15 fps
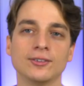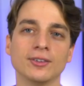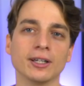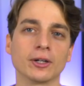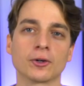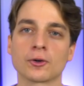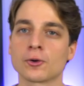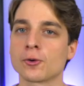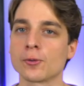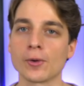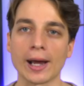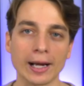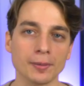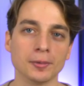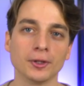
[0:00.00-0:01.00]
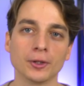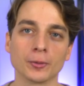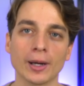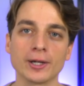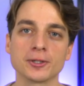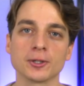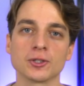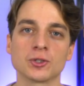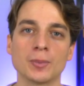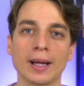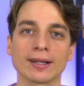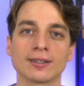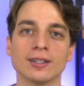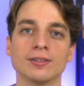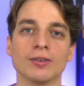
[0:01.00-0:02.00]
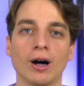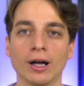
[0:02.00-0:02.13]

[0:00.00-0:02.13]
It's an incredible retrospective